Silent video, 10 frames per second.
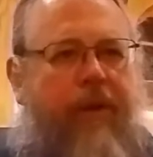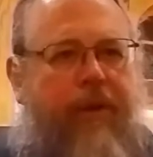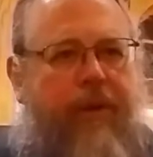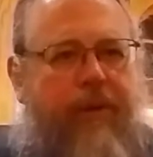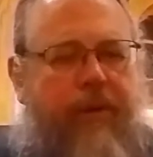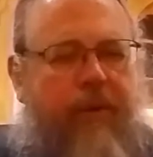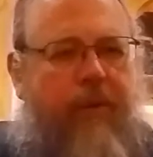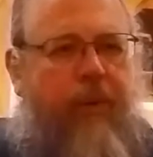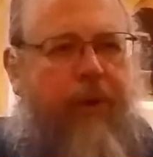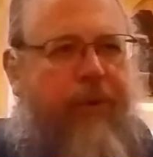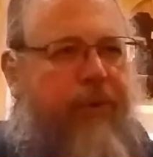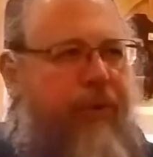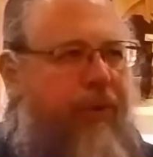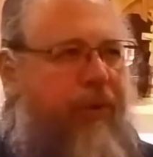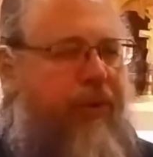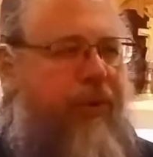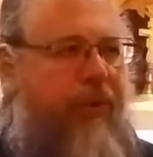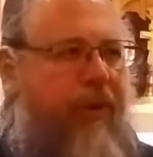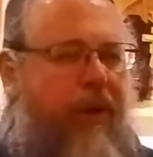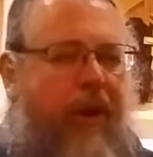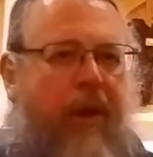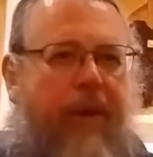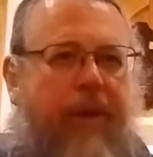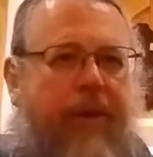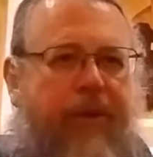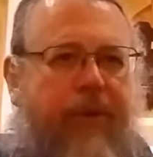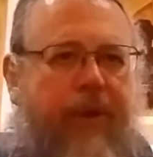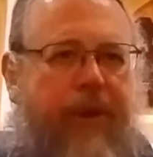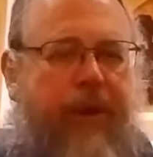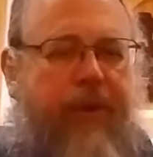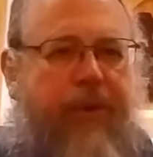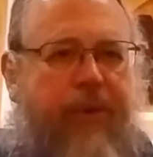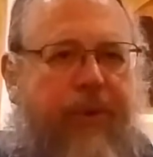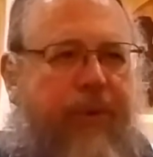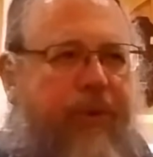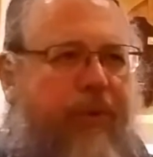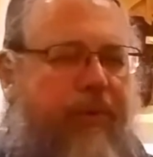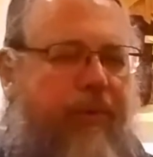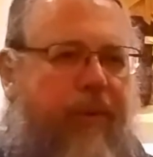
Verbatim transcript: the Western Church, the, East, the Eastern Church